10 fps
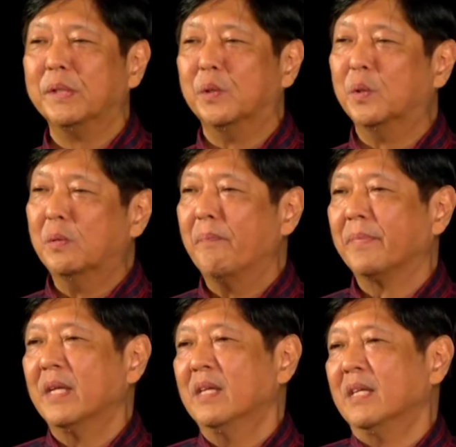do,
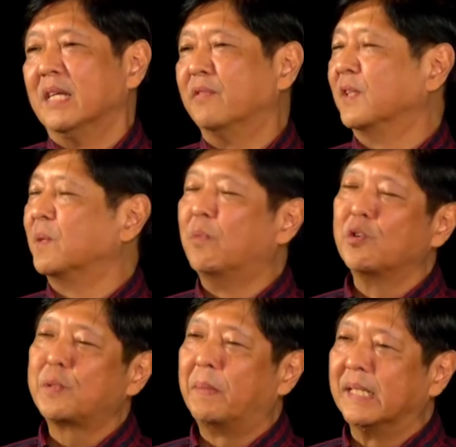even the
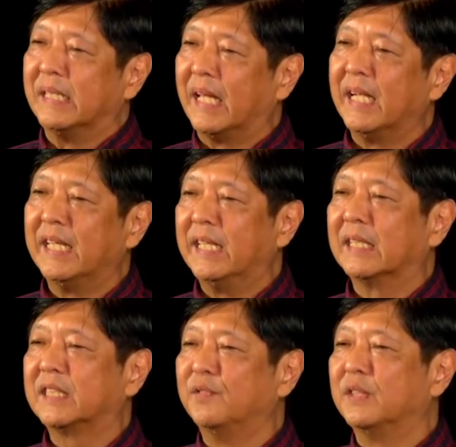most mundane
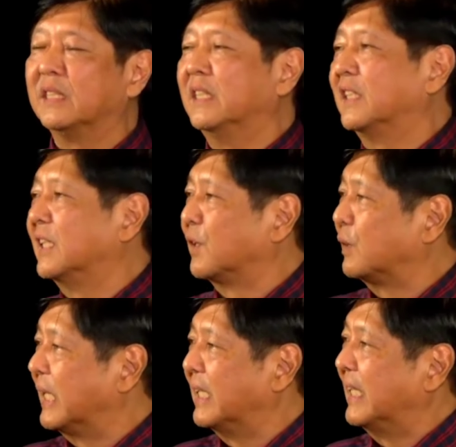activities in our
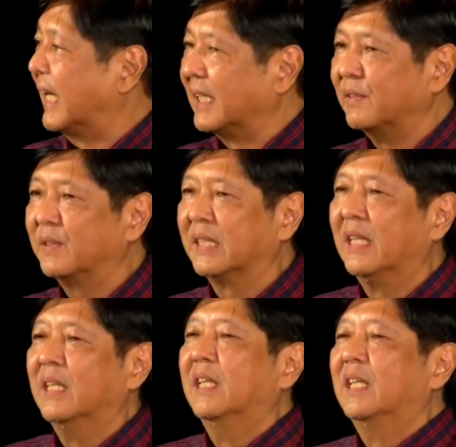daily lives,
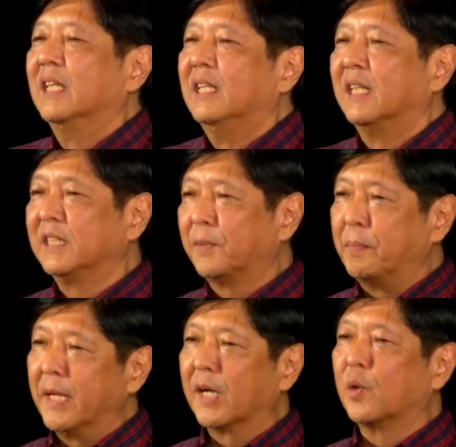let it
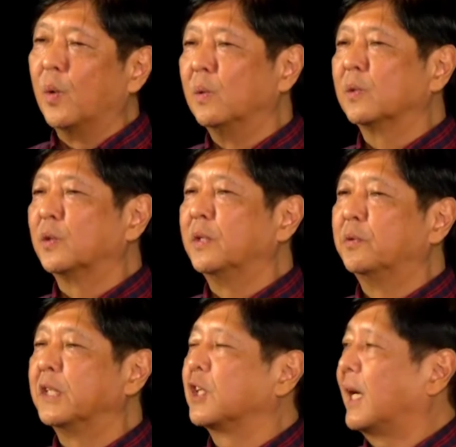be our goal to
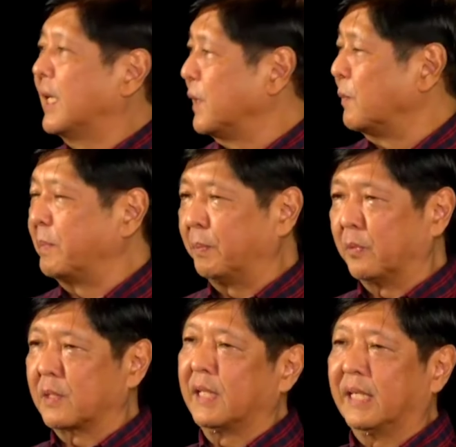enrich other
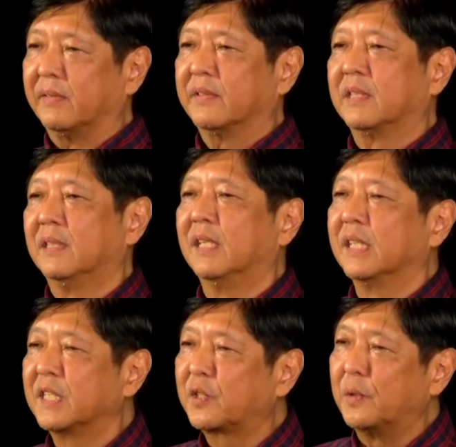people's lives. Let
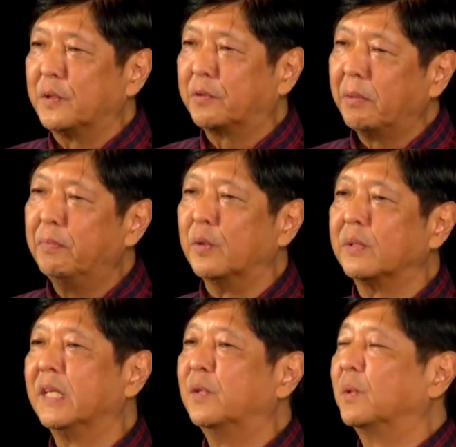us contribute
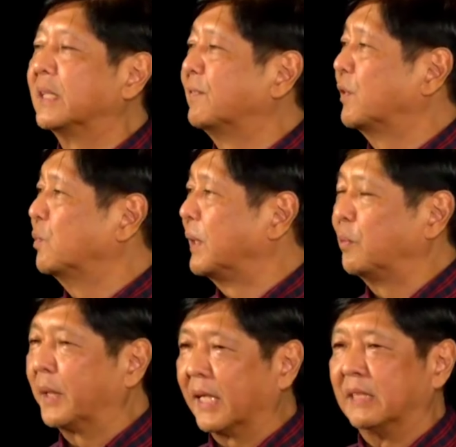in whatever way
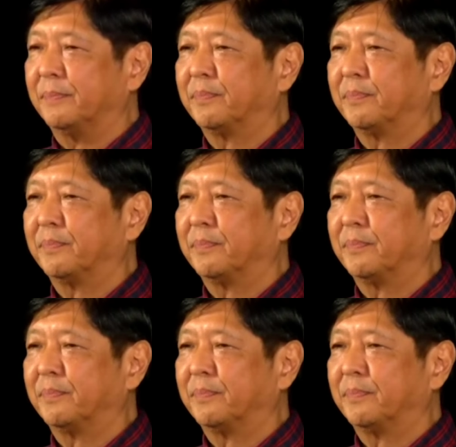we can.